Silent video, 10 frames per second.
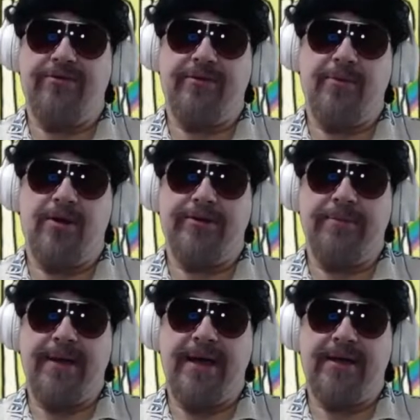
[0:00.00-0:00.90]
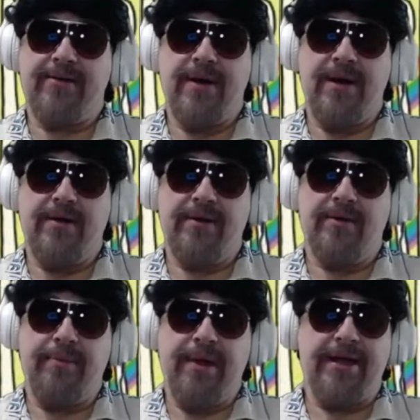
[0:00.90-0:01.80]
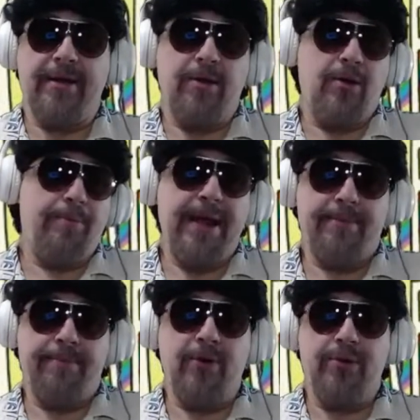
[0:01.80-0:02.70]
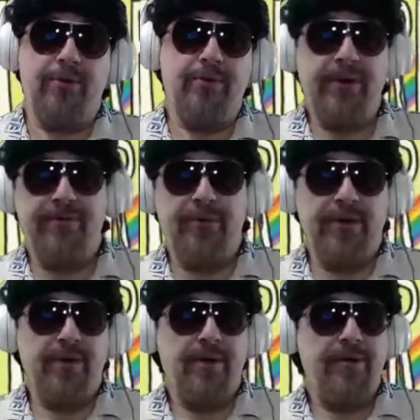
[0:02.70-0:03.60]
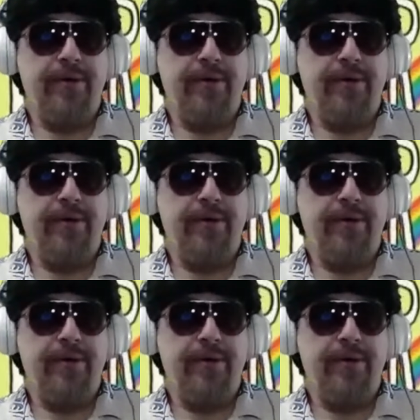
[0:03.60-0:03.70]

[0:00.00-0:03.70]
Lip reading: a malty background or backbone or whatever you want to call